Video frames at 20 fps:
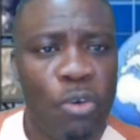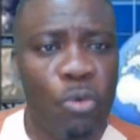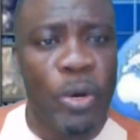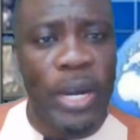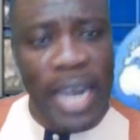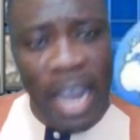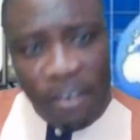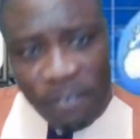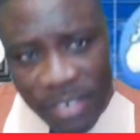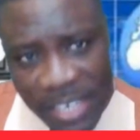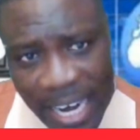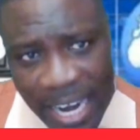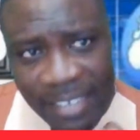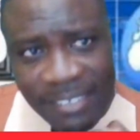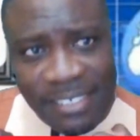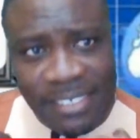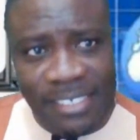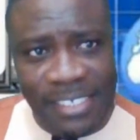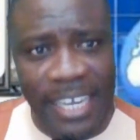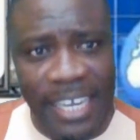We have
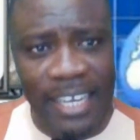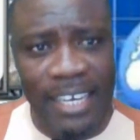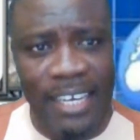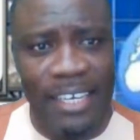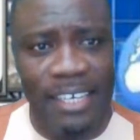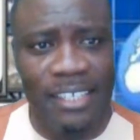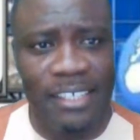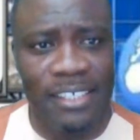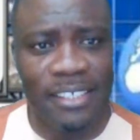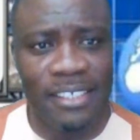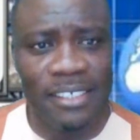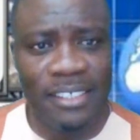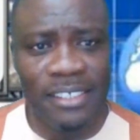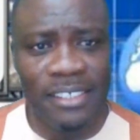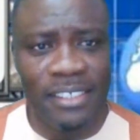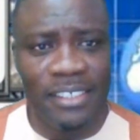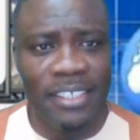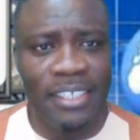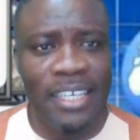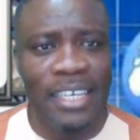not seen
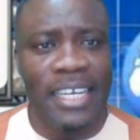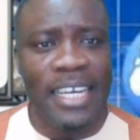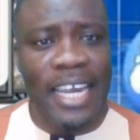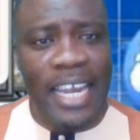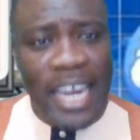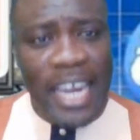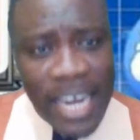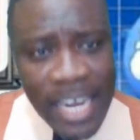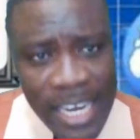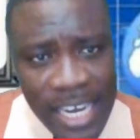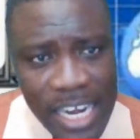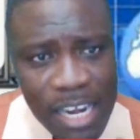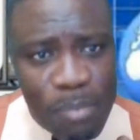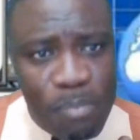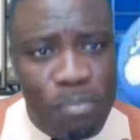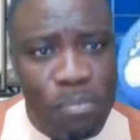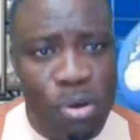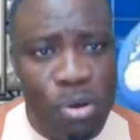any